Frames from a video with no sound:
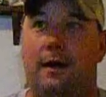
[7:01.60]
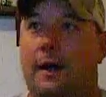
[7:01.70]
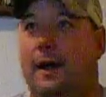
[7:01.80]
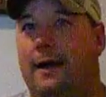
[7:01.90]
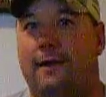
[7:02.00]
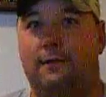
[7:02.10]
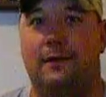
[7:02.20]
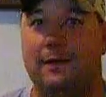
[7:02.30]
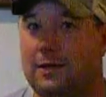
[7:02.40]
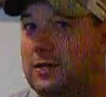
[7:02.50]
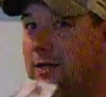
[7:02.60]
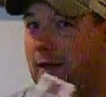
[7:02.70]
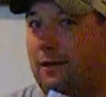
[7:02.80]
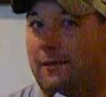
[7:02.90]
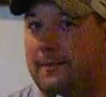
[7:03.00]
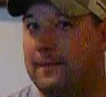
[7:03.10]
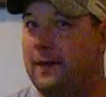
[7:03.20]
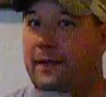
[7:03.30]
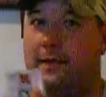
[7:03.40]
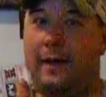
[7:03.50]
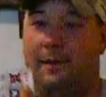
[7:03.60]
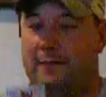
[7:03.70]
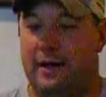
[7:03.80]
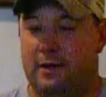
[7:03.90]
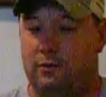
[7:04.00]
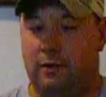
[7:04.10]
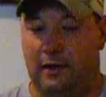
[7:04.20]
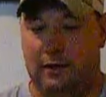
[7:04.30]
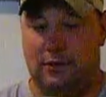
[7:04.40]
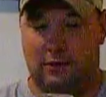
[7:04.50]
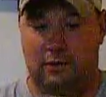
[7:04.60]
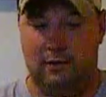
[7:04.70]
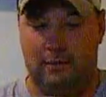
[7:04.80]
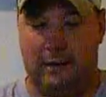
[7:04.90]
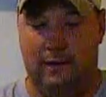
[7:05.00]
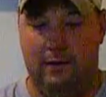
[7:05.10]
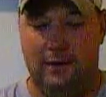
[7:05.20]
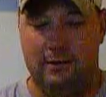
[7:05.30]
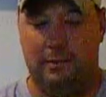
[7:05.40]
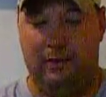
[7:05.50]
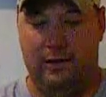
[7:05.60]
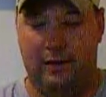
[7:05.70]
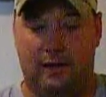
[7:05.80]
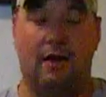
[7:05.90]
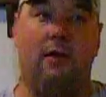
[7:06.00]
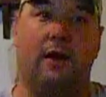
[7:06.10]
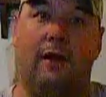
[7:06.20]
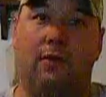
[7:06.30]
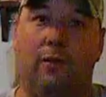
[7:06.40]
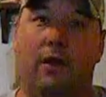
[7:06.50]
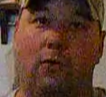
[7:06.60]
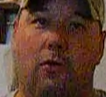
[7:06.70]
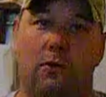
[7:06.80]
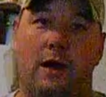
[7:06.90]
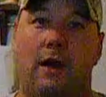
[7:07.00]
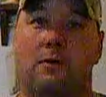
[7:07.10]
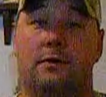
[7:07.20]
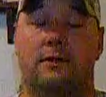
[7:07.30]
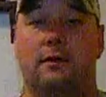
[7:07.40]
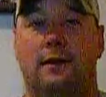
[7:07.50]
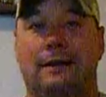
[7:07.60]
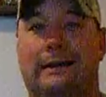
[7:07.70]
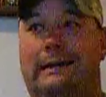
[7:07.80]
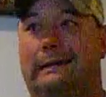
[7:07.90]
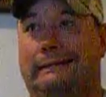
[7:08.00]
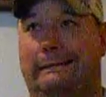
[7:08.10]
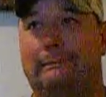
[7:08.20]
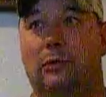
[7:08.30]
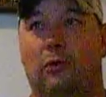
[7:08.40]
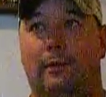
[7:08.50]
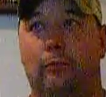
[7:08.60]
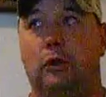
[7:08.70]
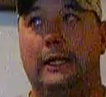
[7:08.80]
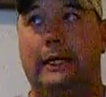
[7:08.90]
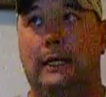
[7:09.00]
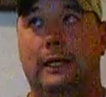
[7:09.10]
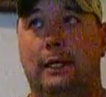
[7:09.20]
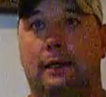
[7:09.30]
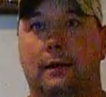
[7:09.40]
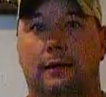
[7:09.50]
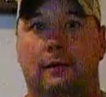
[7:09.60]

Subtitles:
that I have with this shell that I'm not really certain about is the pellet count at 3/4 ounce. Normally